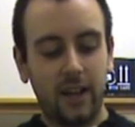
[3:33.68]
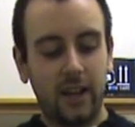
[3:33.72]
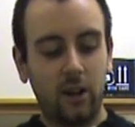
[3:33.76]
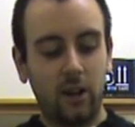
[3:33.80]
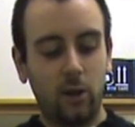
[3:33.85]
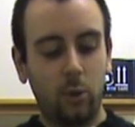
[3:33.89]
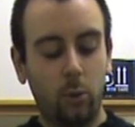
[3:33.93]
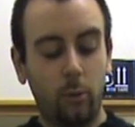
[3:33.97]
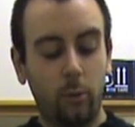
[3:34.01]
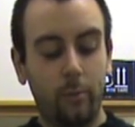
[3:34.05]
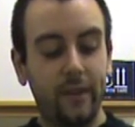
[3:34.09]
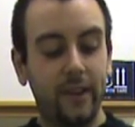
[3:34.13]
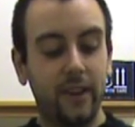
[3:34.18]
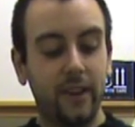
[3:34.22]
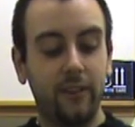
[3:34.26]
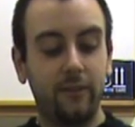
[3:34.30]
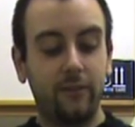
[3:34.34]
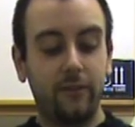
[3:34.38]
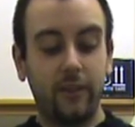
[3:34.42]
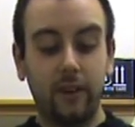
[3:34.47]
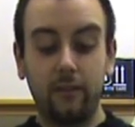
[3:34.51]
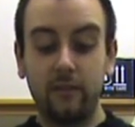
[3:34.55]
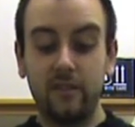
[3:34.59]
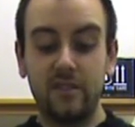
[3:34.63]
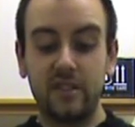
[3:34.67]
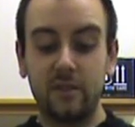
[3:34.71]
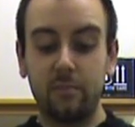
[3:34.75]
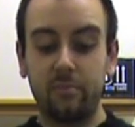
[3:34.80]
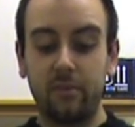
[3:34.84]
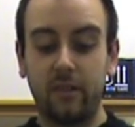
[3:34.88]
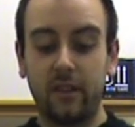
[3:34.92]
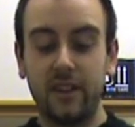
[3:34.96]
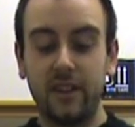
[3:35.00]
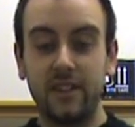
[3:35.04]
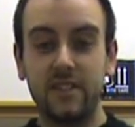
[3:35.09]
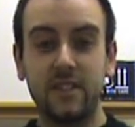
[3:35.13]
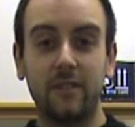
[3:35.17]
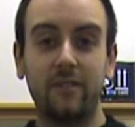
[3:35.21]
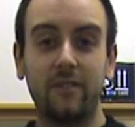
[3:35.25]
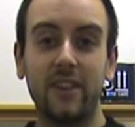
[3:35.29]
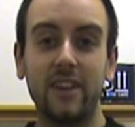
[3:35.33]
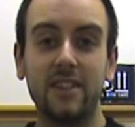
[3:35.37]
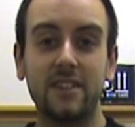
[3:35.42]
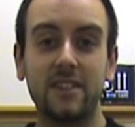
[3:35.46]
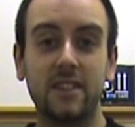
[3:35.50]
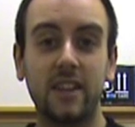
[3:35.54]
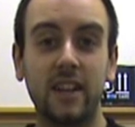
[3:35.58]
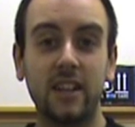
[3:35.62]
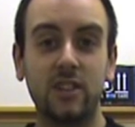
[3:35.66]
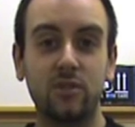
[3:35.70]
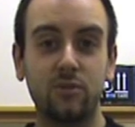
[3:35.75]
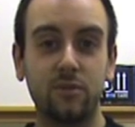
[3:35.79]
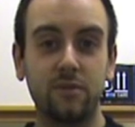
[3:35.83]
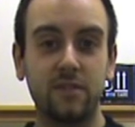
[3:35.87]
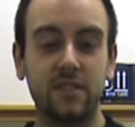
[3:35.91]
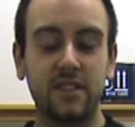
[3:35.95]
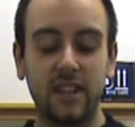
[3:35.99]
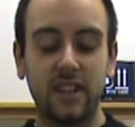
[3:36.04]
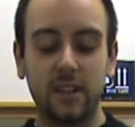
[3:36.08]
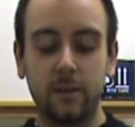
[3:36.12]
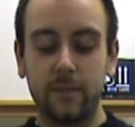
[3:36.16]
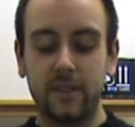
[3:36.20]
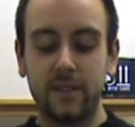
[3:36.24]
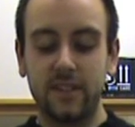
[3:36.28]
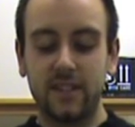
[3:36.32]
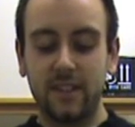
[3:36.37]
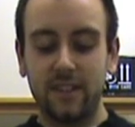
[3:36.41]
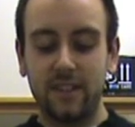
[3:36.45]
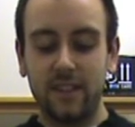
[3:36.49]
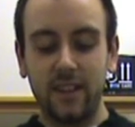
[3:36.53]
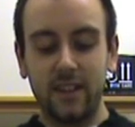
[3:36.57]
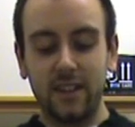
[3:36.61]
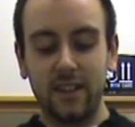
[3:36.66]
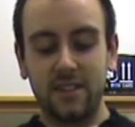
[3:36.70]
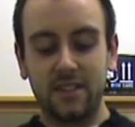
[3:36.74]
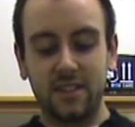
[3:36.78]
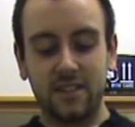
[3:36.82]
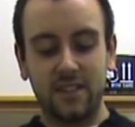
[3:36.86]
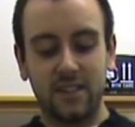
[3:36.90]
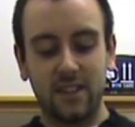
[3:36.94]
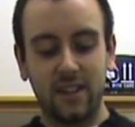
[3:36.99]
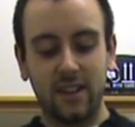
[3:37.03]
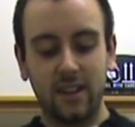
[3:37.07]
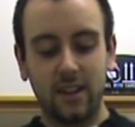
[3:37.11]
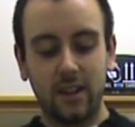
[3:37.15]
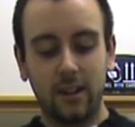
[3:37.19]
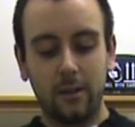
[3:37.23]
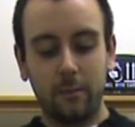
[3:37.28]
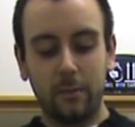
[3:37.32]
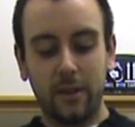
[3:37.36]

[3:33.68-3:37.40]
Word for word: I will be very surprised if there's natural sediment in this,